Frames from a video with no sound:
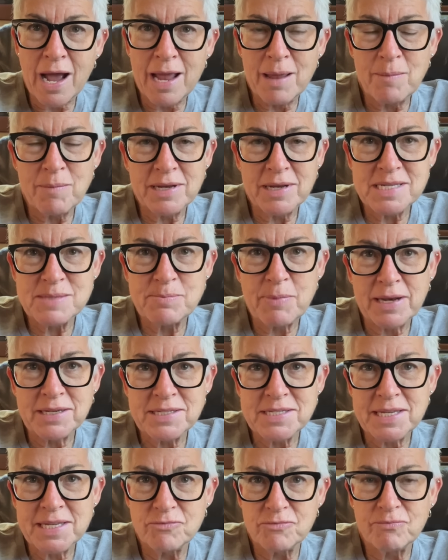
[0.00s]
I'm
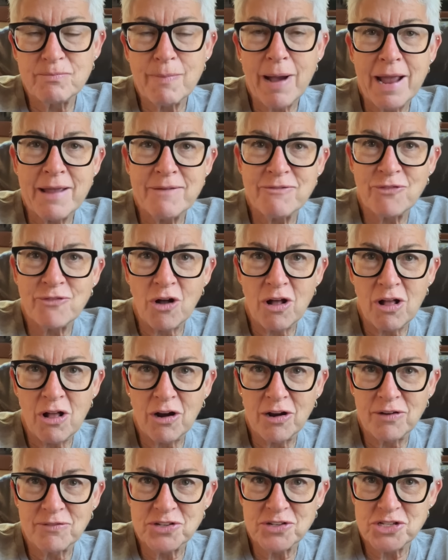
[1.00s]
expecting my fall
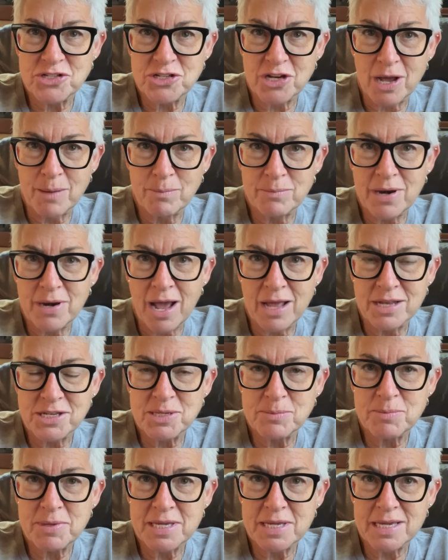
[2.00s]
harvest job not
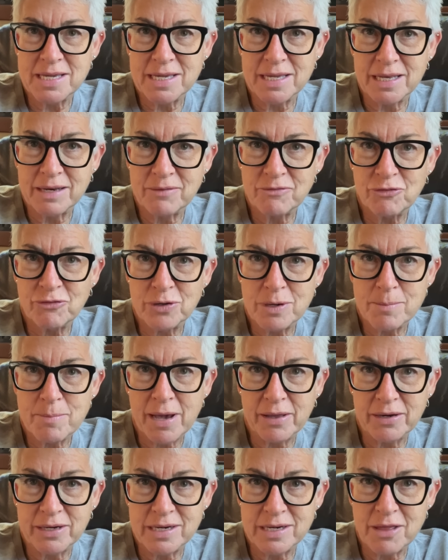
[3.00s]
to begin for
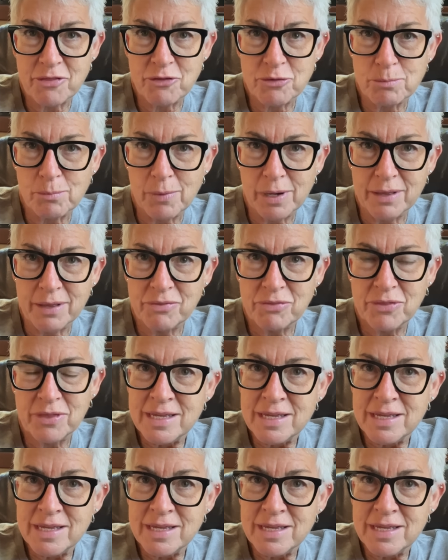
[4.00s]
about another month.